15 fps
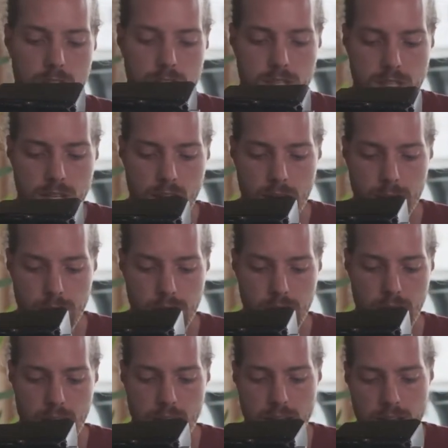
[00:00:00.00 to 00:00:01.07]
a table,
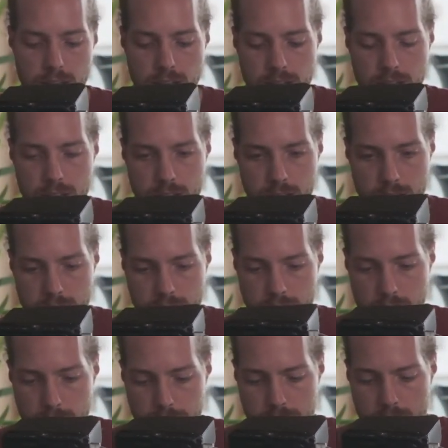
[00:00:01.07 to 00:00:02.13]
and it
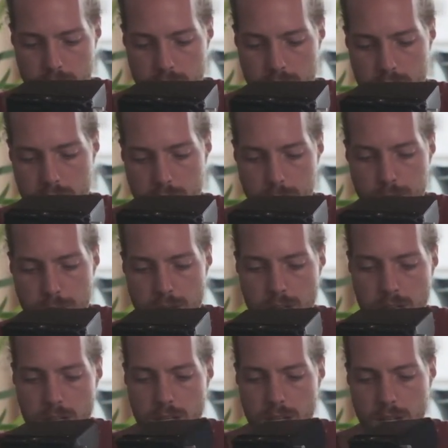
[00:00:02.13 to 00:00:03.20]
keeps on
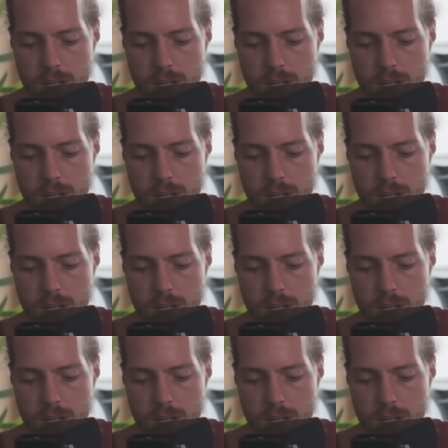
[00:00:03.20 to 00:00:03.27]
being